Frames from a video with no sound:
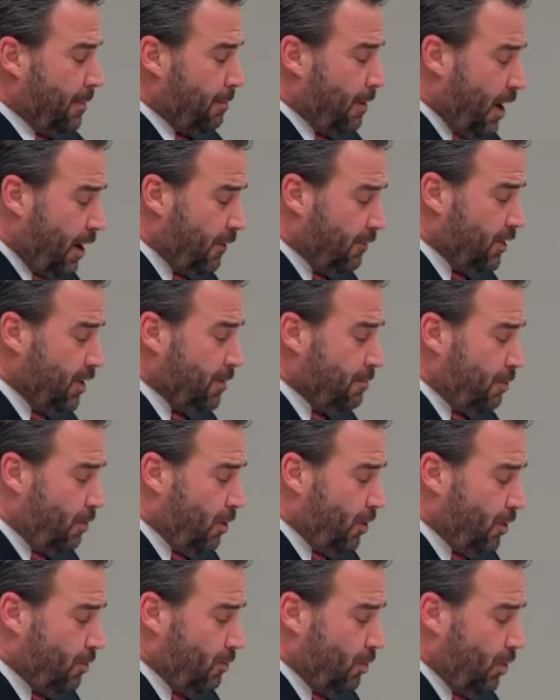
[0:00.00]
Part of the
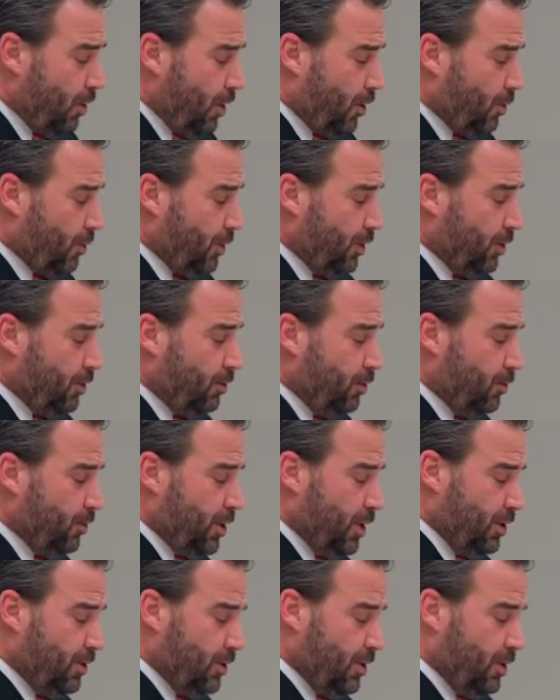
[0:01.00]
important work will
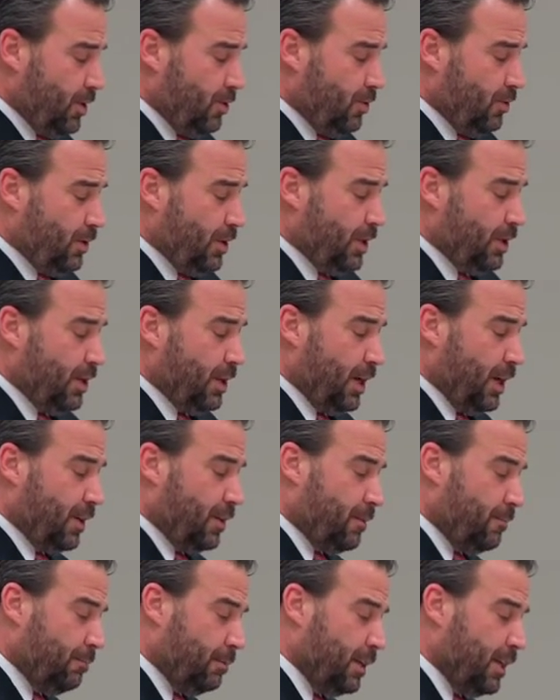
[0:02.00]
include continuing
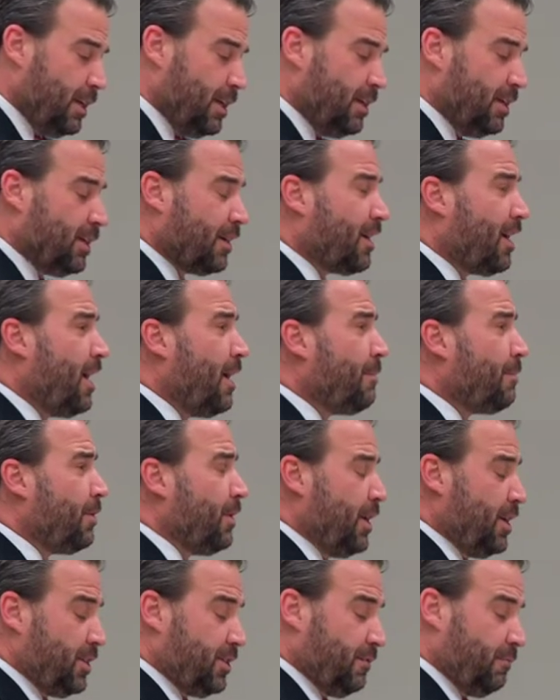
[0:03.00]
and completing the
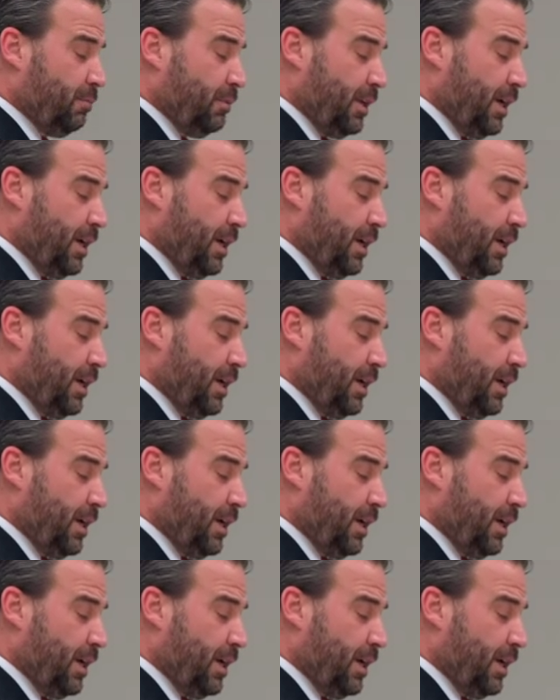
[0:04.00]
comprehensive